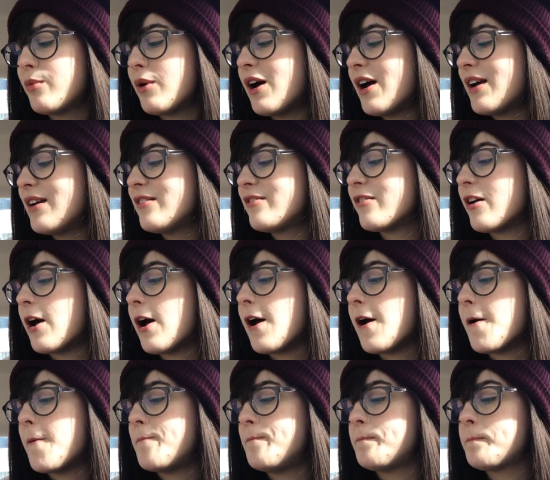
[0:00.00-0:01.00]
wise,
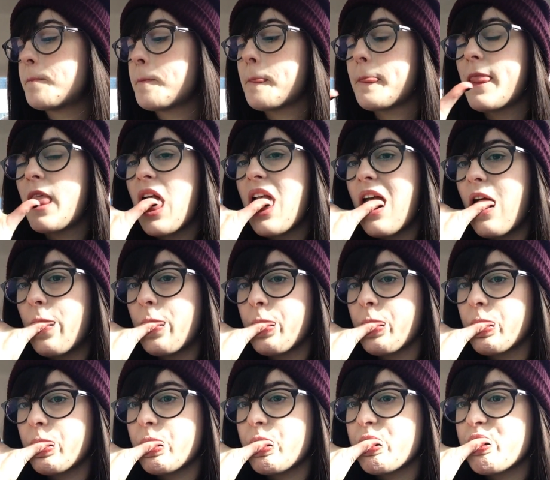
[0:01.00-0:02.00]
um,
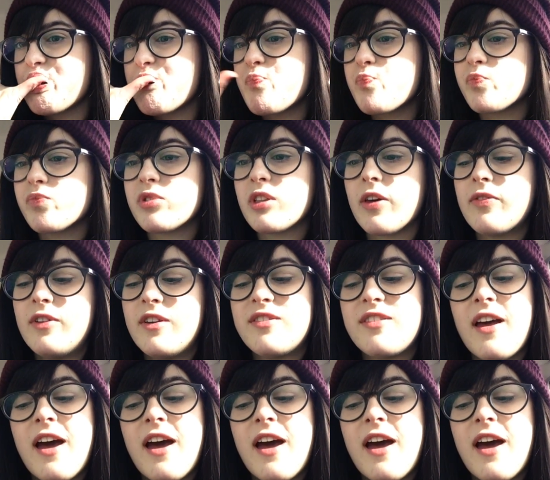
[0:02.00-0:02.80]
this